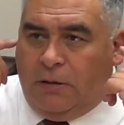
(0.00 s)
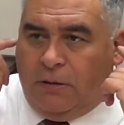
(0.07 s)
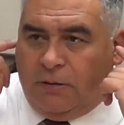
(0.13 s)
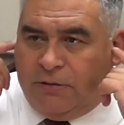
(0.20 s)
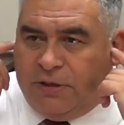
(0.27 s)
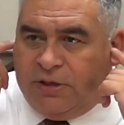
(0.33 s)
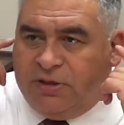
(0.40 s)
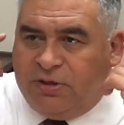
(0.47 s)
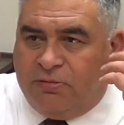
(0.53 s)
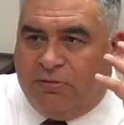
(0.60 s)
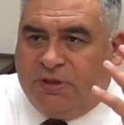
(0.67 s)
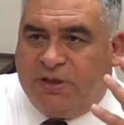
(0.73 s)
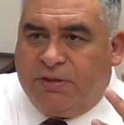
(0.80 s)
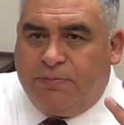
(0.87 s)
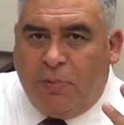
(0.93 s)
learning to
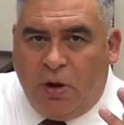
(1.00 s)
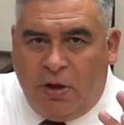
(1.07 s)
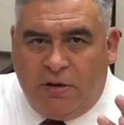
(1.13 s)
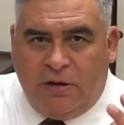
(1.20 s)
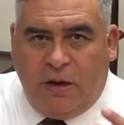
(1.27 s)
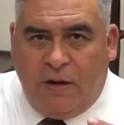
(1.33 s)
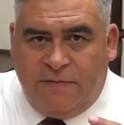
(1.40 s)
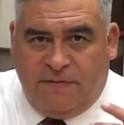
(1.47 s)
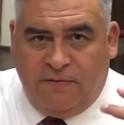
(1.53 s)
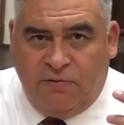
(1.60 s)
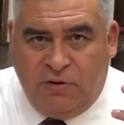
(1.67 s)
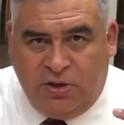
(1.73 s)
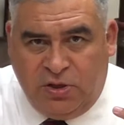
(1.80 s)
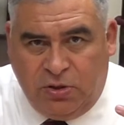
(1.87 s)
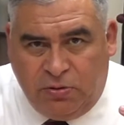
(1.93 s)
respond off of
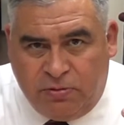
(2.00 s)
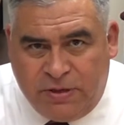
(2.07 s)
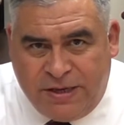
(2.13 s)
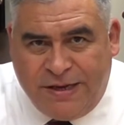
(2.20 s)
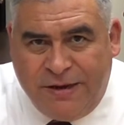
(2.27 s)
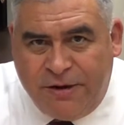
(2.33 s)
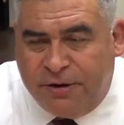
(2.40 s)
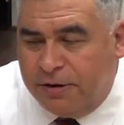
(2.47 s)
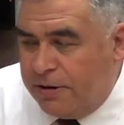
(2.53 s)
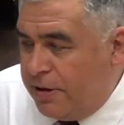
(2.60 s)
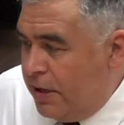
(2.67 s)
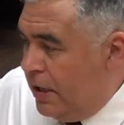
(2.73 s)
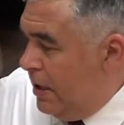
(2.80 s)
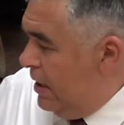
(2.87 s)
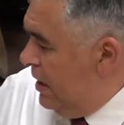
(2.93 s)
what you hear
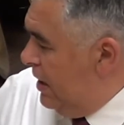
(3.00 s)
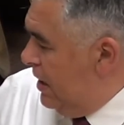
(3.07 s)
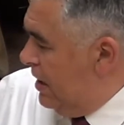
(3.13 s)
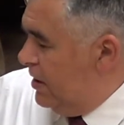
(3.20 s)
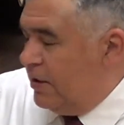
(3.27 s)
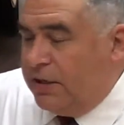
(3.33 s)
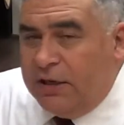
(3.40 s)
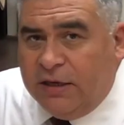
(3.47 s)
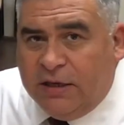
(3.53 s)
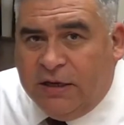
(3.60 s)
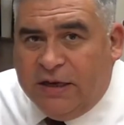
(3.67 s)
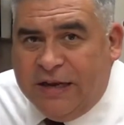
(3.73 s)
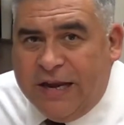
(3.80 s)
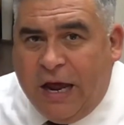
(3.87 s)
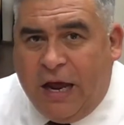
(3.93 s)
and
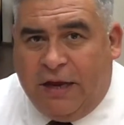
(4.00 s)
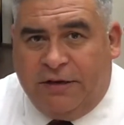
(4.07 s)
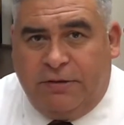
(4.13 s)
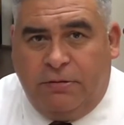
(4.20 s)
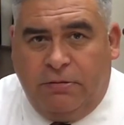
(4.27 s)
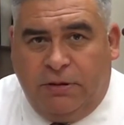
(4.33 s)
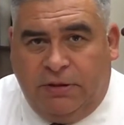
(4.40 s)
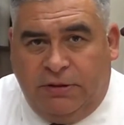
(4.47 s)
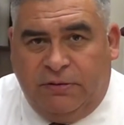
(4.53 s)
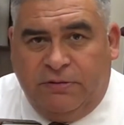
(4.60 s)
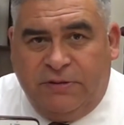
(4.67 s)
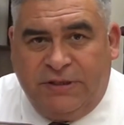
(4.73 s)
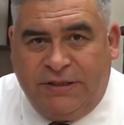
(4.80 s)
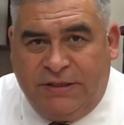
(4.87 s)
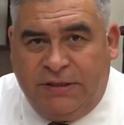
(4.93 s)
not what you
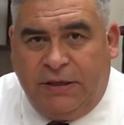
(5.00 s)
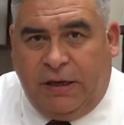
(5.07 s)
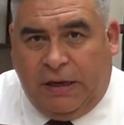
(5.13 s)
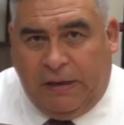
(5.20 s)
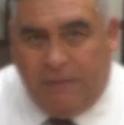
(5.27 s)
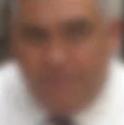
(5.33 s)
see.